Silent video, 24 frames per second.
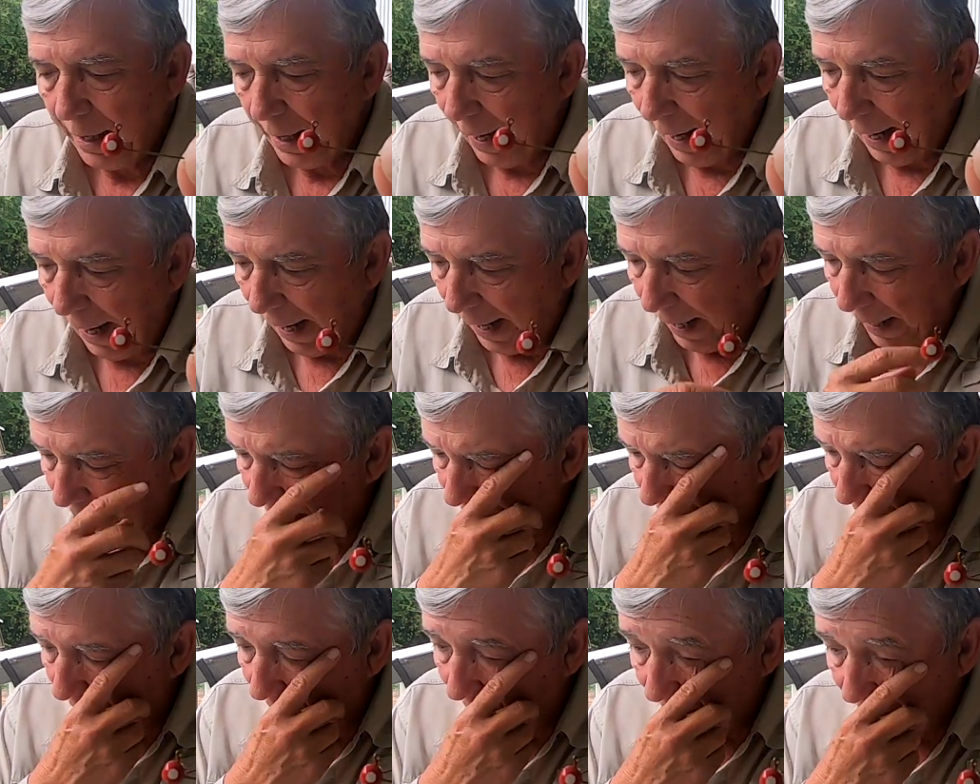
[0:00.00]

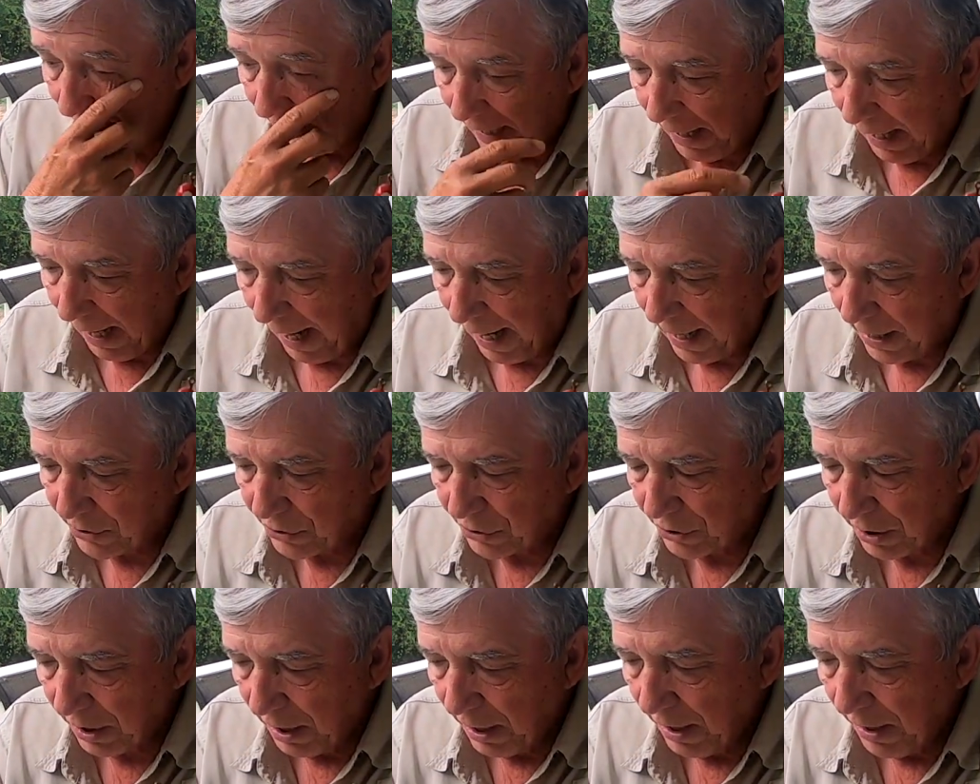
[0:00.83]
And he
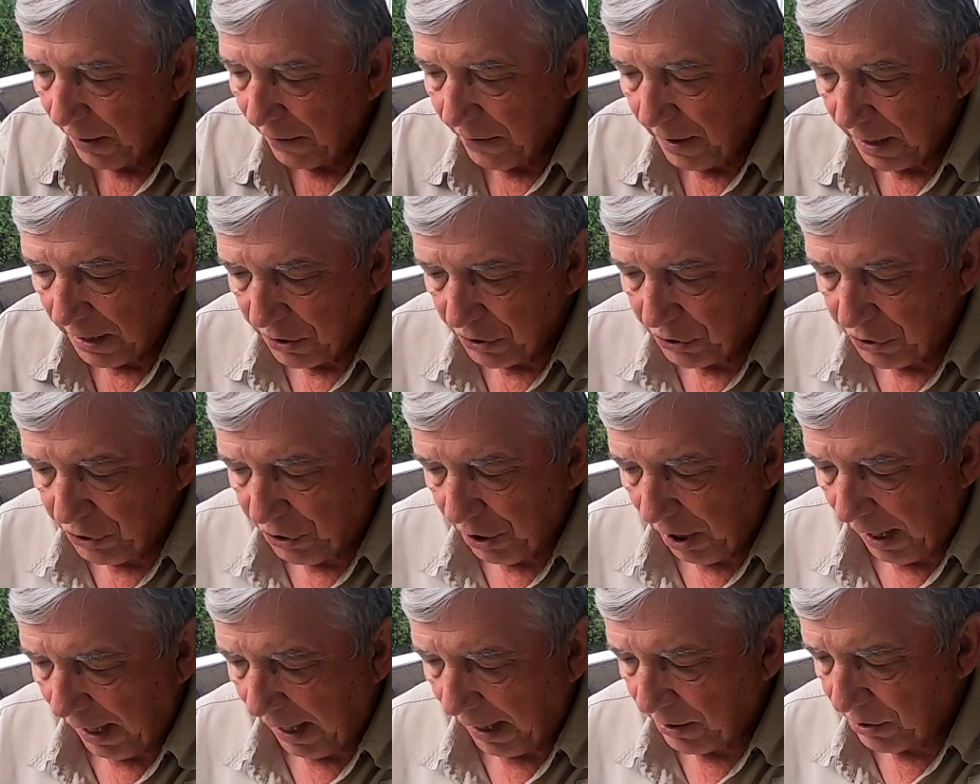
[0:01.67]
has these
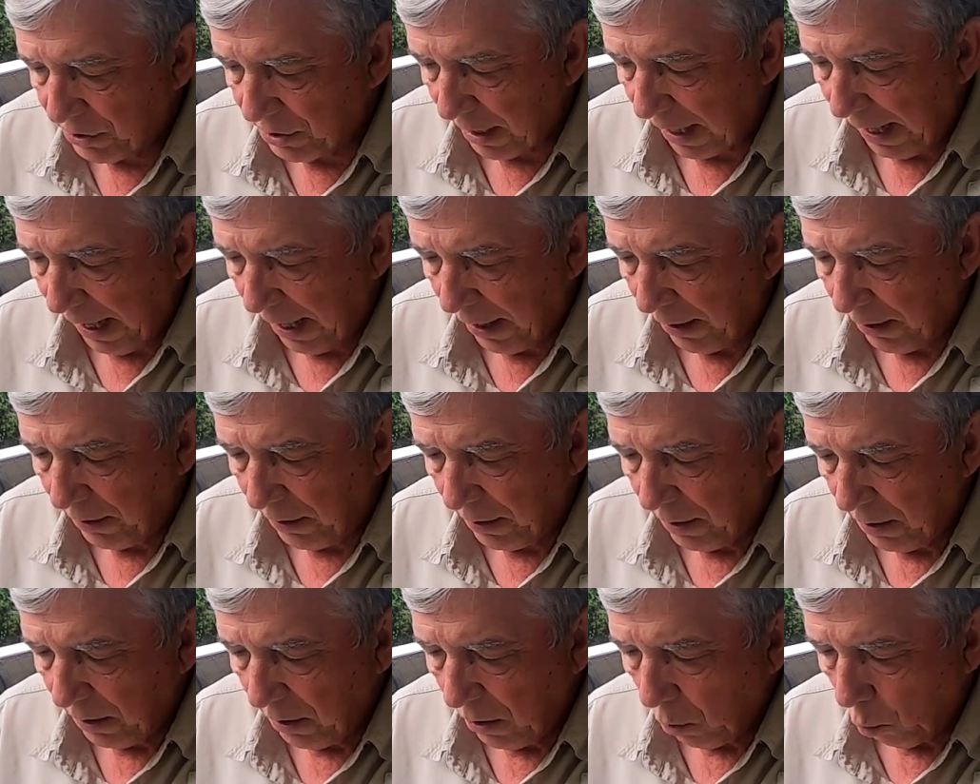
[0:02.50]
jigs in
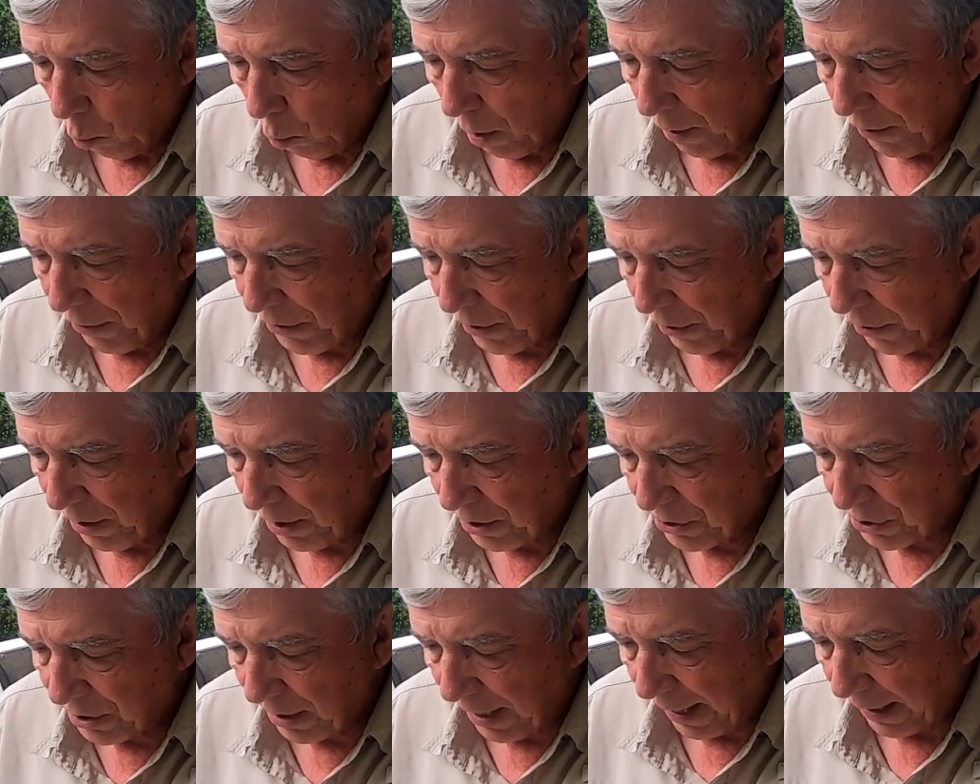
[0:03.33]

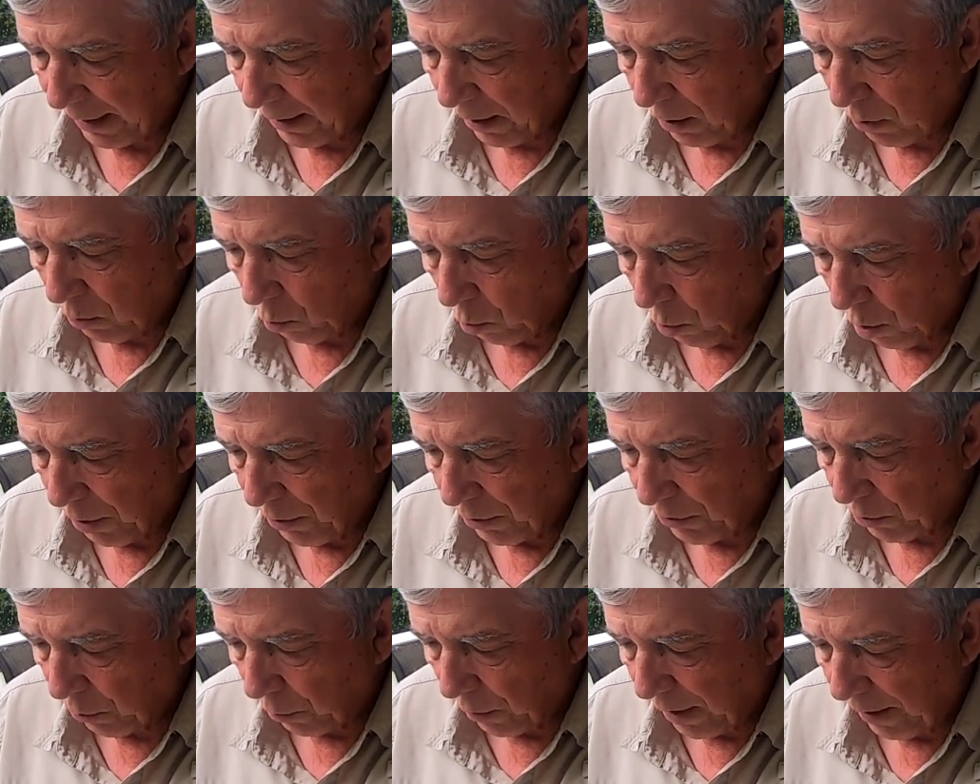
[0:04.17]
1/32,
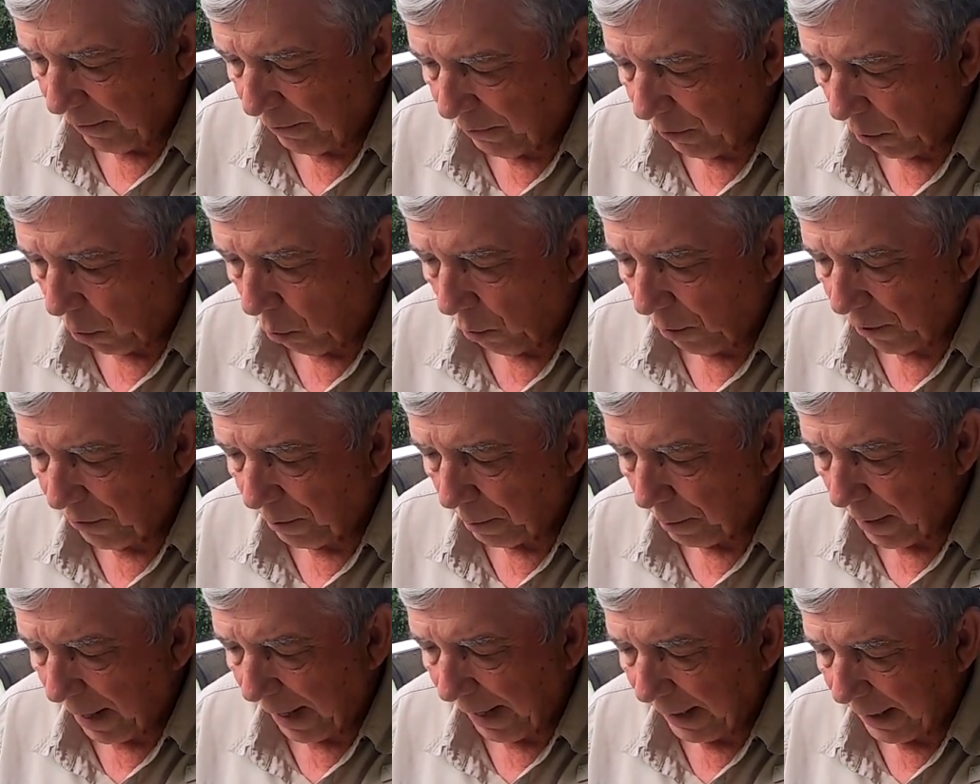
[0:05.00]
1/24
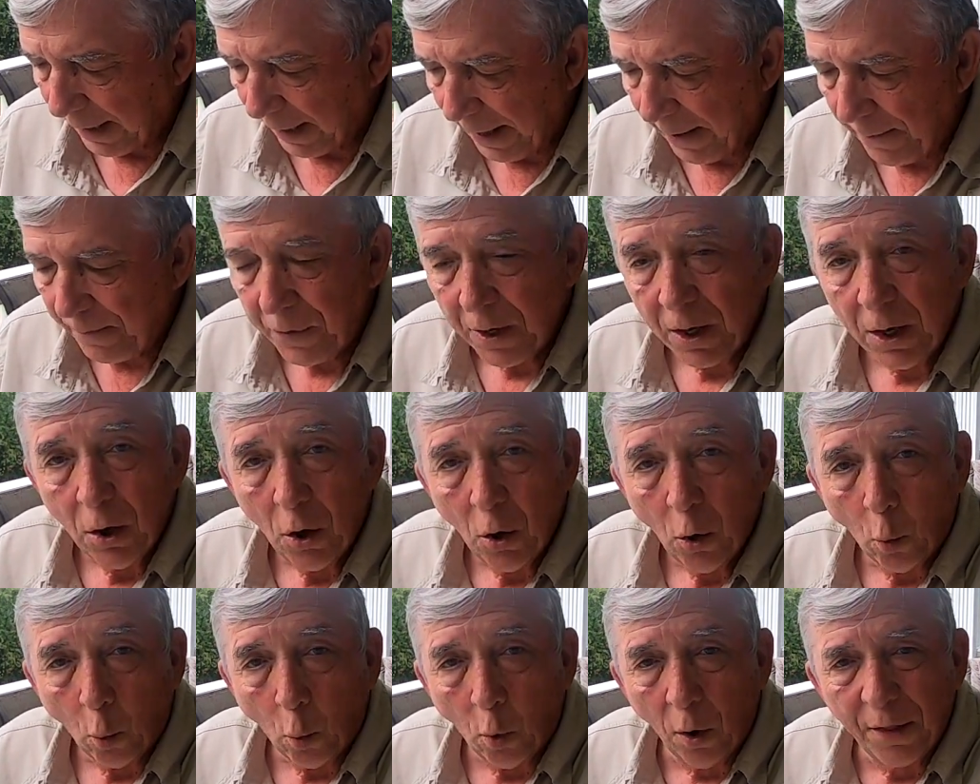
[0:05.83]
mainly.
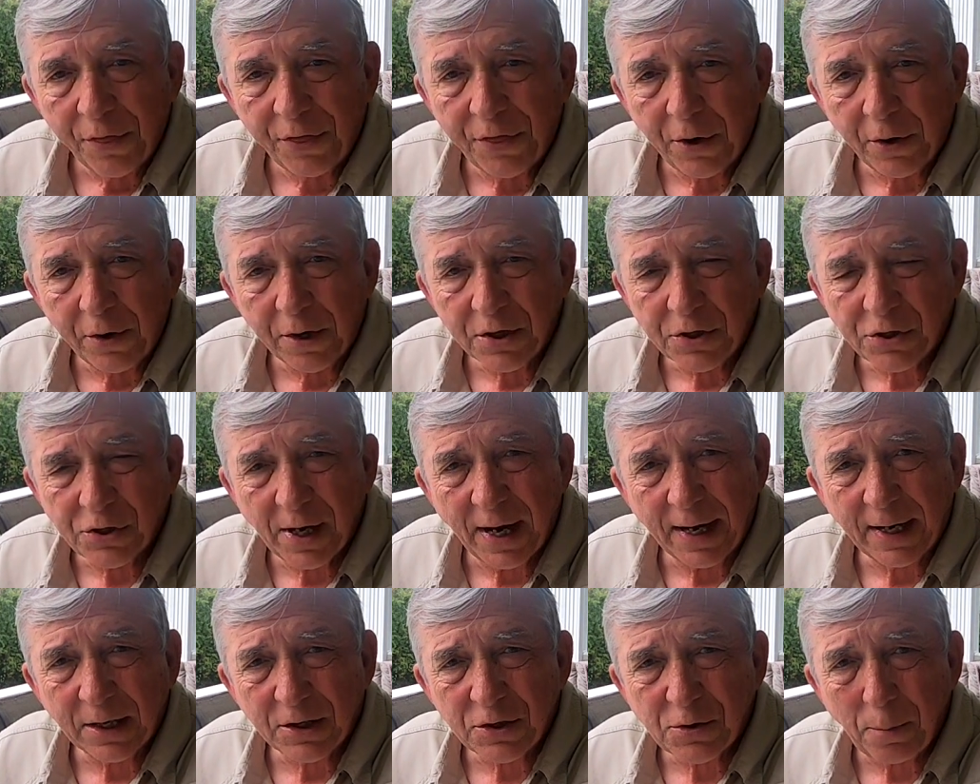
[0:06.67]

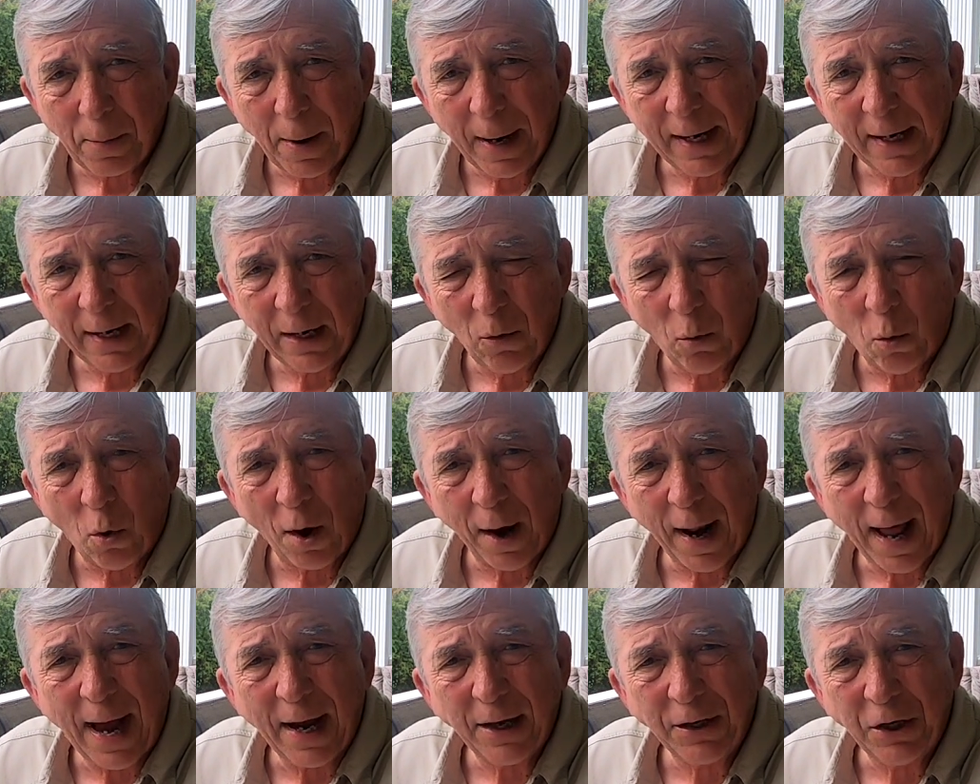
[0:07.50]
1/32 mainly
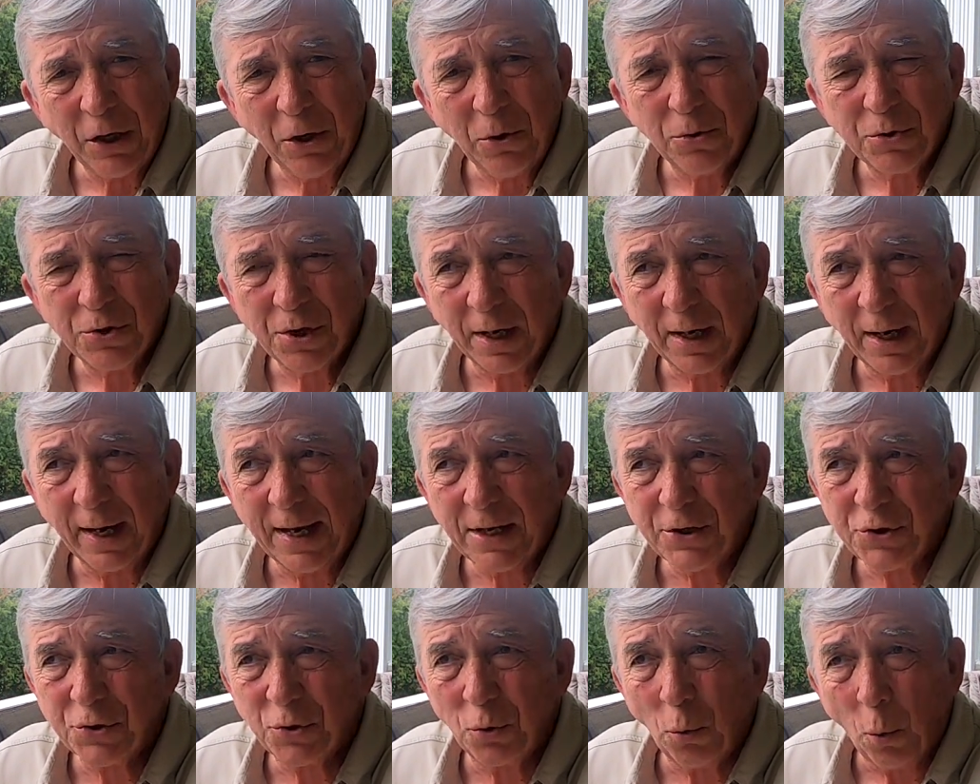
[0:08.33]
what I use
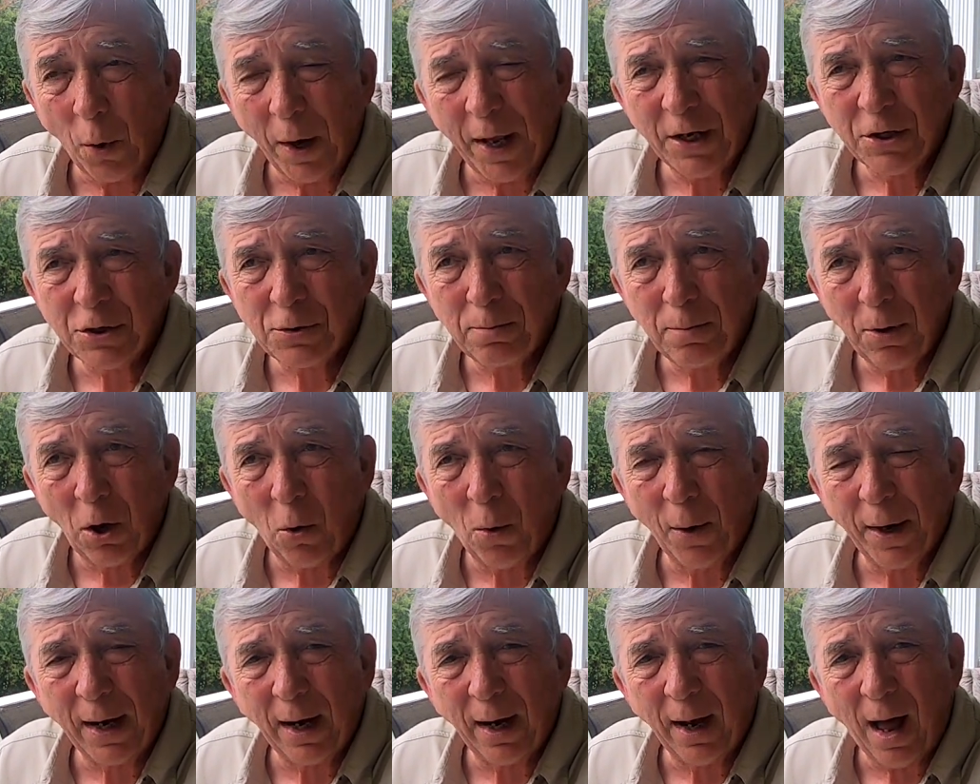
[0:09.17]
unless the wind's
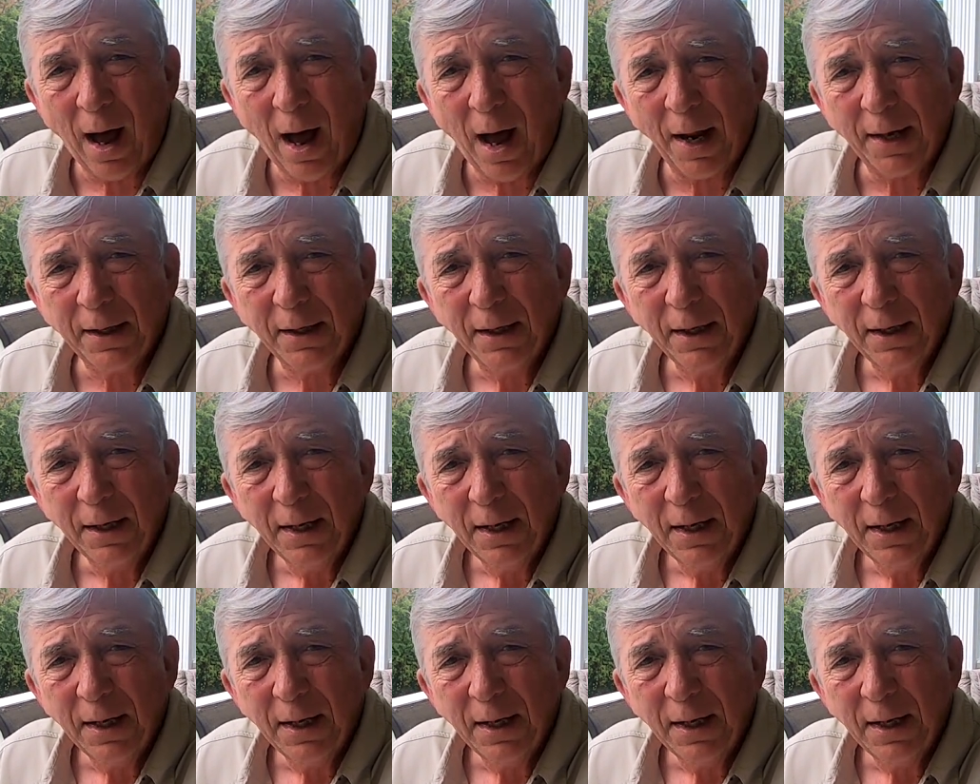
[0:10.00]
blowing a lot.